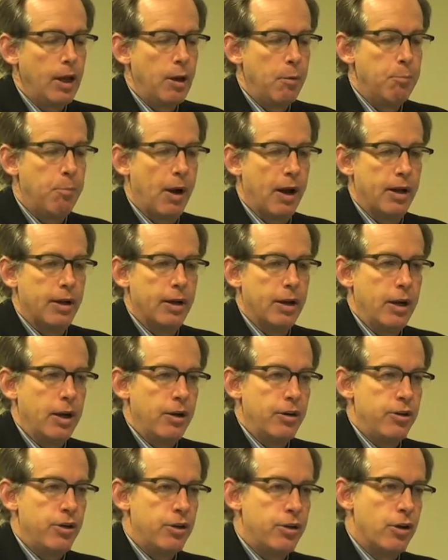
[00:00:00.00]
But
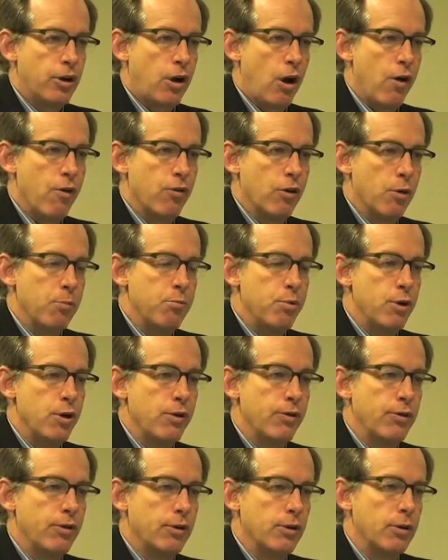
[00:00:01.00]
she took over a
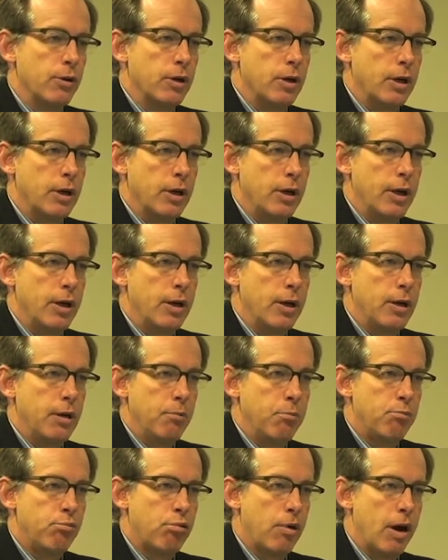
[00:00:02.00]
beautiful uh,
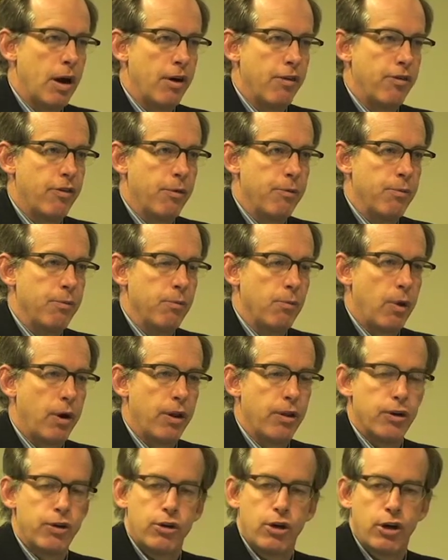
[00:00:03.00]
prayer from one
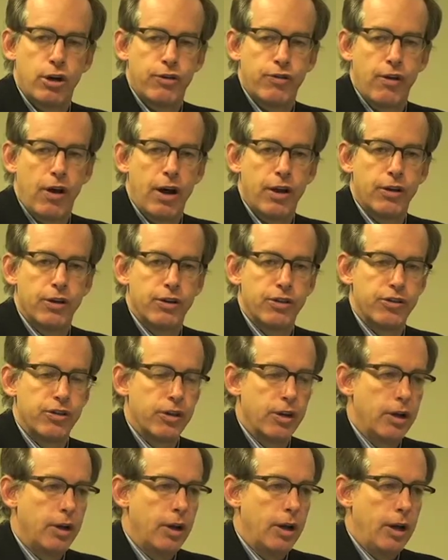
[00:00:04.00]
of the church fathers
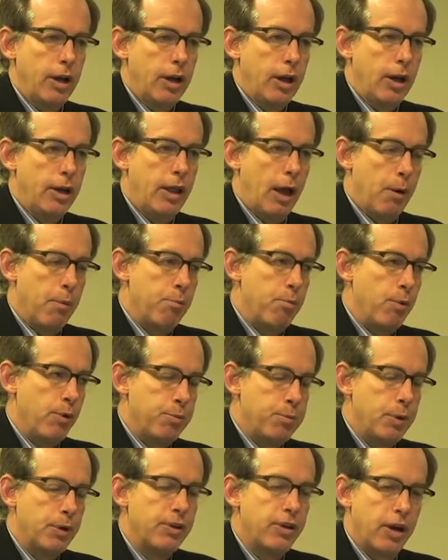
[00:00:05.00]
that was
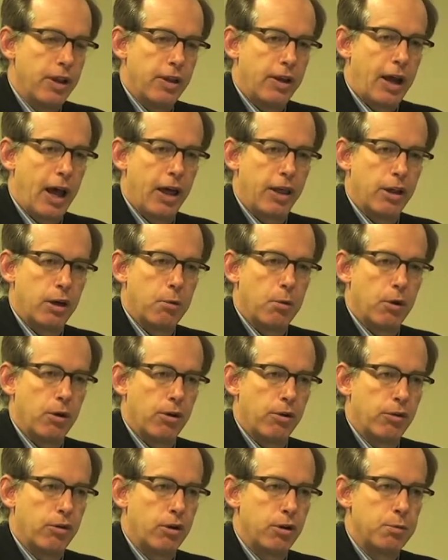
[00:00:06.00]
printed on the Catholic
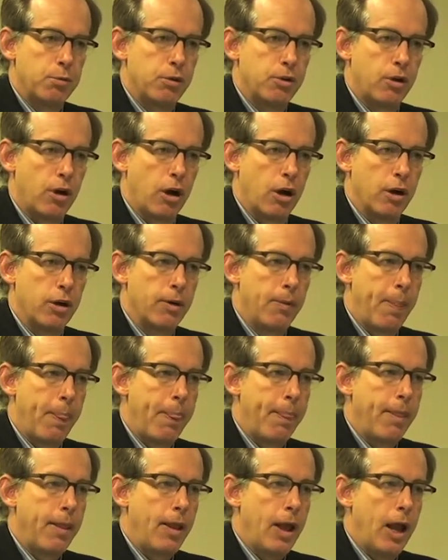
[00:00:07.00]
Workers Christmas card
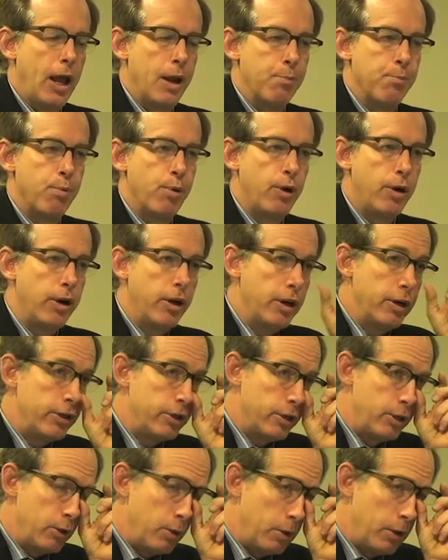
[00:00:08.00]
and put it
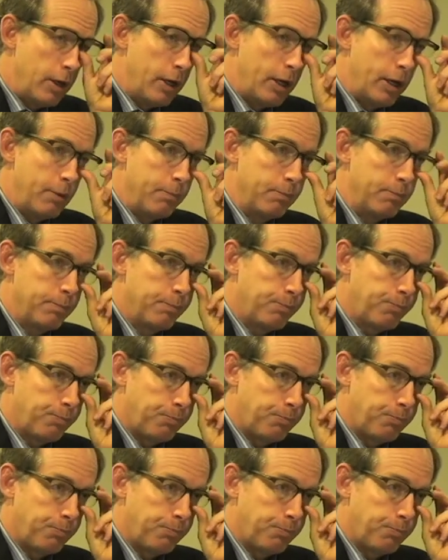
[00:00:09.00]
into um,